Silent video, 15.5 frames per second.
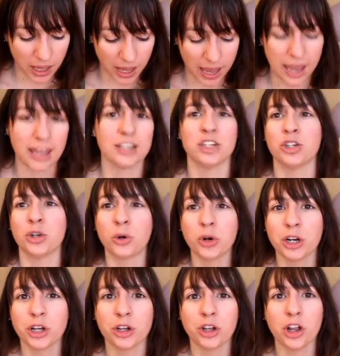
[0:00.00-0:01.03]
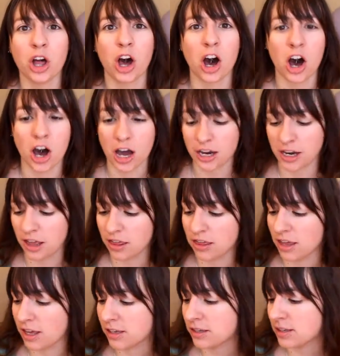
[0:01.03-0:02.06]
a tutorial on
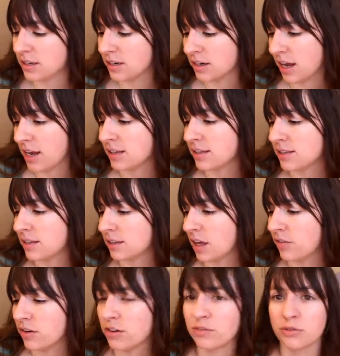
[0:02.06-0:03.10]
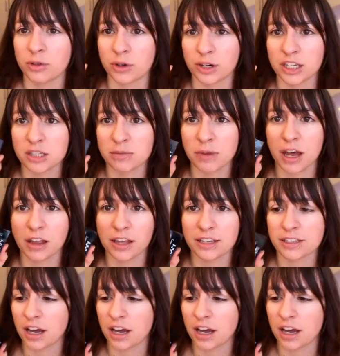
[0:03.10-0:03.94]
this NYX Love in Florence palette.